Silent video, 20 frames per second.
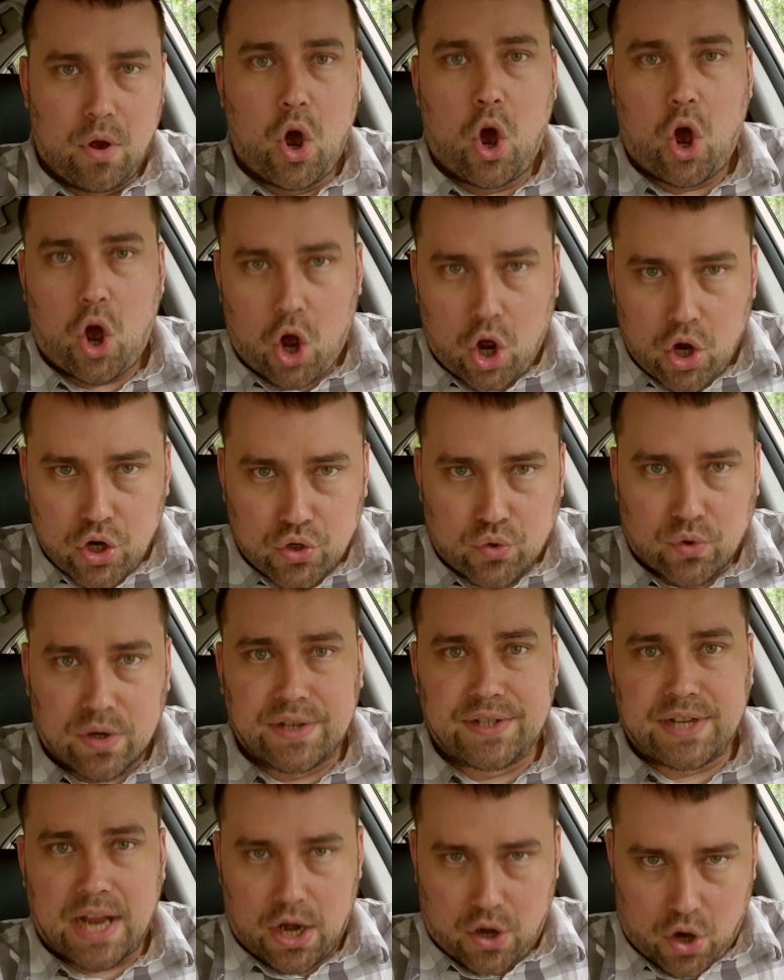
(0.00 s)

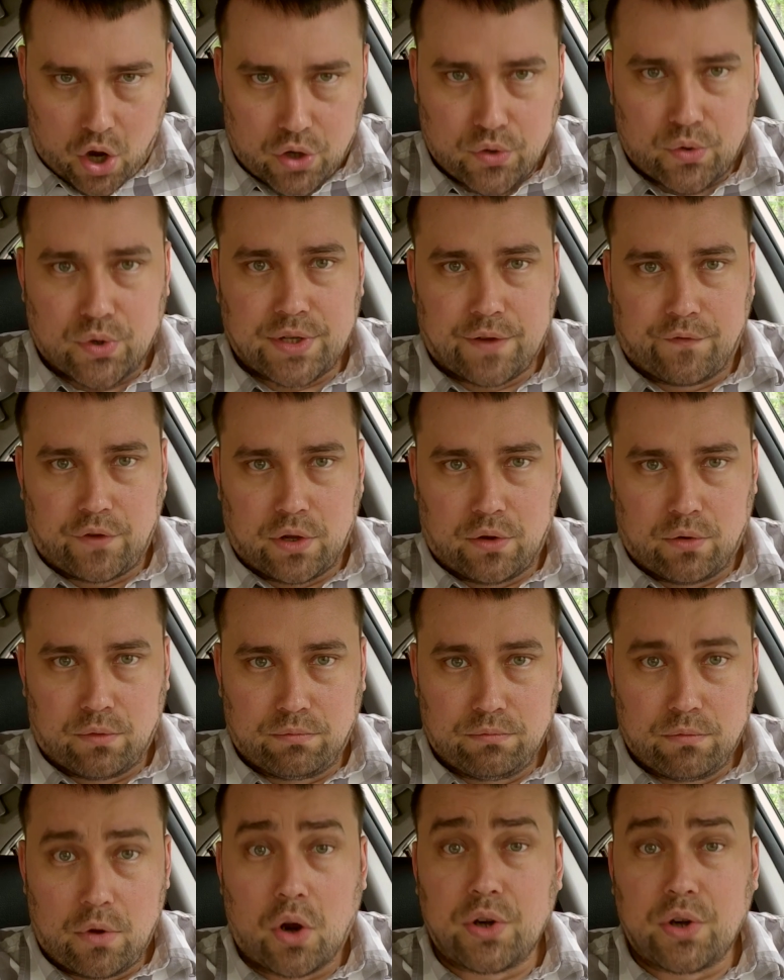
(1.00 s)
hundreds and hundreds of you,